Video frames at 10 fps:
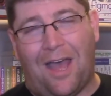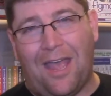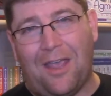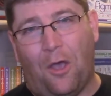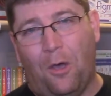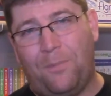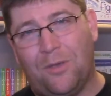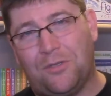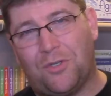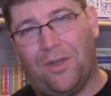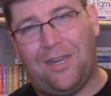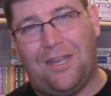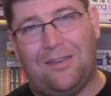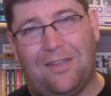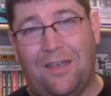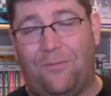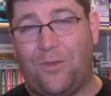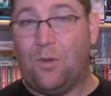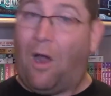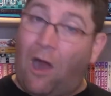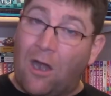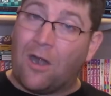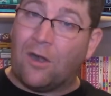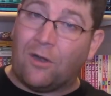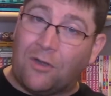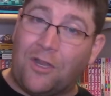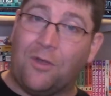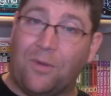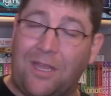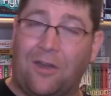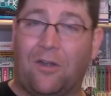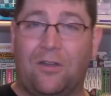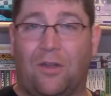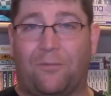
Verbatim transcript: I hope you enjoyed it. If you are new here,